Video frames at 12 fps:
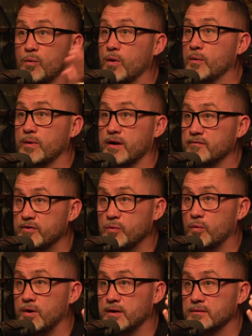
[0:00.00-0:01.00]
wear whatever you
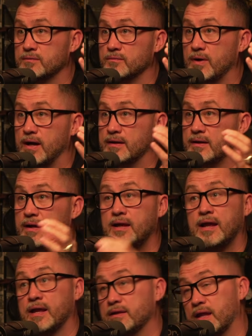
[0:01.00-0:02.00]
want, right?
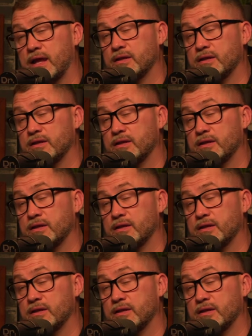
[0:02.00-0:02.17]
And and